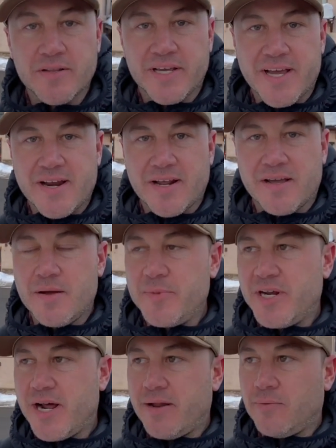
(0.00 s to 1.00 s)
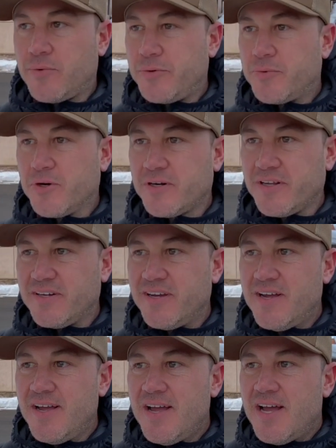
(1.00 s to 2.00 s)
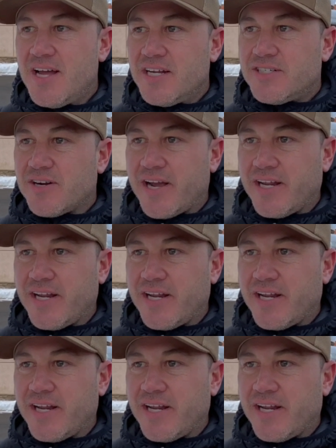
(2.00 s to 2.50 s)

They kind of come in out of the woodwork and try